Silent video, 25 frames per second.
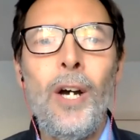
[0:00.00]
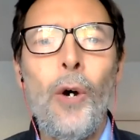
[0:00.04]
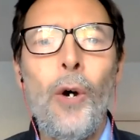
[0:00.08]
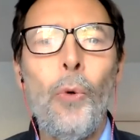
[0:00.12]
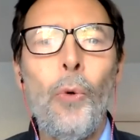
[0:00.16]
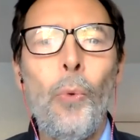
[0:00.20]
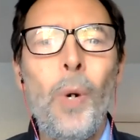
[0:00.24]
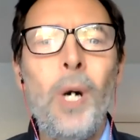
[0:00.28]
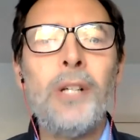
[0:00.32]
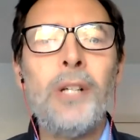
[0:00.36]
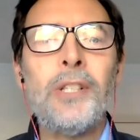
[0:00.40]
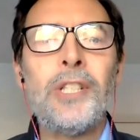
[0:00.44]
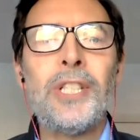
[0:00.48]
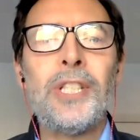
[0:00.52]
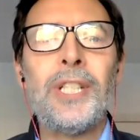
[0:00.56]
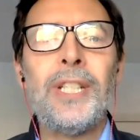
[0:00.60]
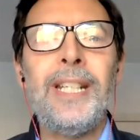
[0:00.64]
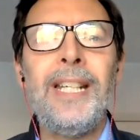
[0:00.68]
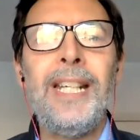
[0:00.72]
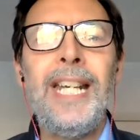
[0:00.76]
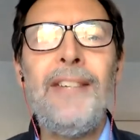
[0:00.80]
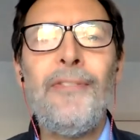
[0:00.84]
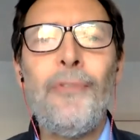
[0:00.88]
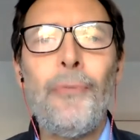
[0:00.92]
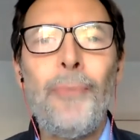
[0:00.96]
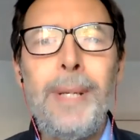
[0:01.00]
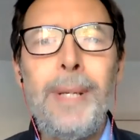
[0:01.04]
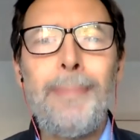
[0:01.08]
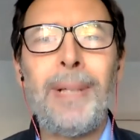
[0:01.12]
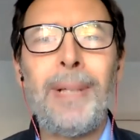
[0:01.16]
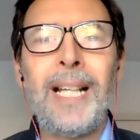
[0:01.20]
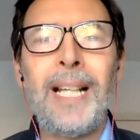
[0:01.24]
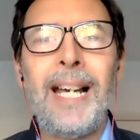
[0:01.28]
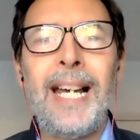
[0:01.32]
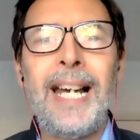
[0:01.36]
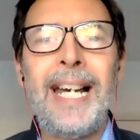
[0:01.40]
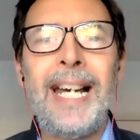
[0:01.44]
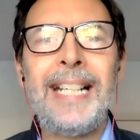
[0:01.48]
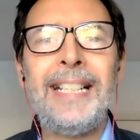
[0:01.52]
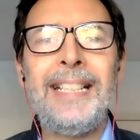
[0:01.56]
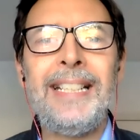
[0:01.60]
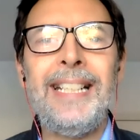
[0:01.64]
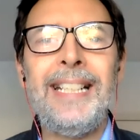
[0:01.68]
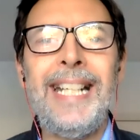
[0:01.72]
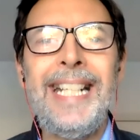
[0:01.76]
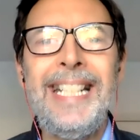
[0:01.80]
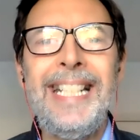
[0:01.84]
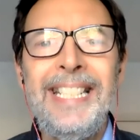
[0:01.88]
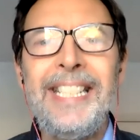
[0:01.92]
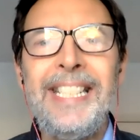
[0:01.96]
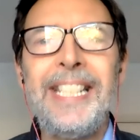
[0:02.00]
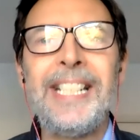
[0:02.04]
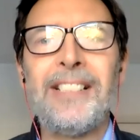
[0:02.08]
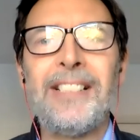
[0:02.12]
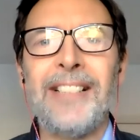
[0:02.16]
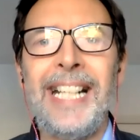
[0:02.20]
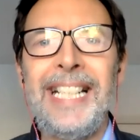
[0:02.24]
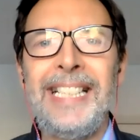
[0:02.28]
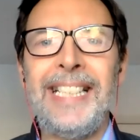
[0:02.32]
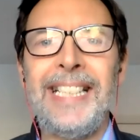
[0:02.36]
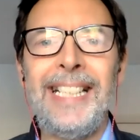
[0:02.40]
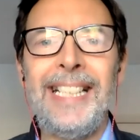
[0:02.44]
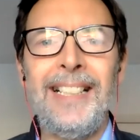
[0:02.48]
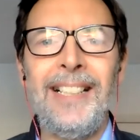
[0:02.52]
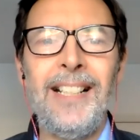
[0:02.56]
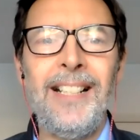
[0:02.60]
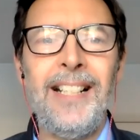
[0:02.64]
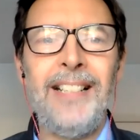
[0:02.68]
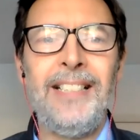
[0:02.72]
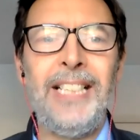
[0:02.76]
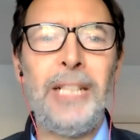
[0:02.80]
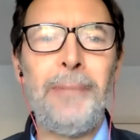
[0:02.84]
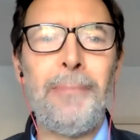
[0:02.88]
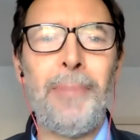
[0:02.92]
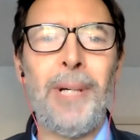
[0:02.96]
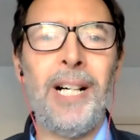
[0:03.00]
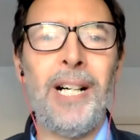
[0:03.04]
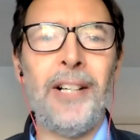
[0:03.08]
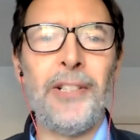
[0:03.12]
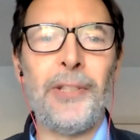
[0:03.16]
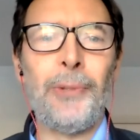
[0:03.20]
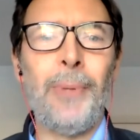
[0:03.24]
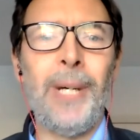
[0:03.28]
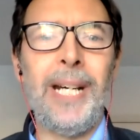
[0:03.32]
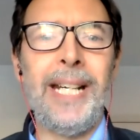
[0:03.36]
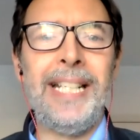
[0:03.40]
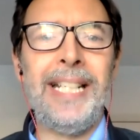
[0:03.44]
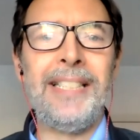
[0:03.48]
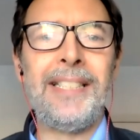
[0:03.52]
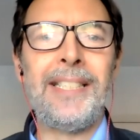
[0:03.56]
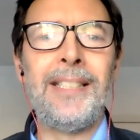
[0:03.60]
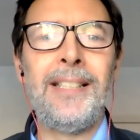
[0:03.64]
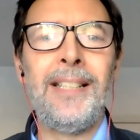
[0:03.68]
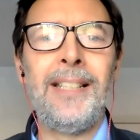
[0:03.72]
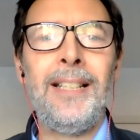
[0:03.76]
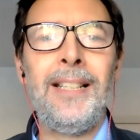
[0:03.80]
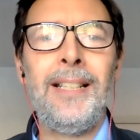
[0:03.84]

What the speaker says: What if we plan integrated learning pathways?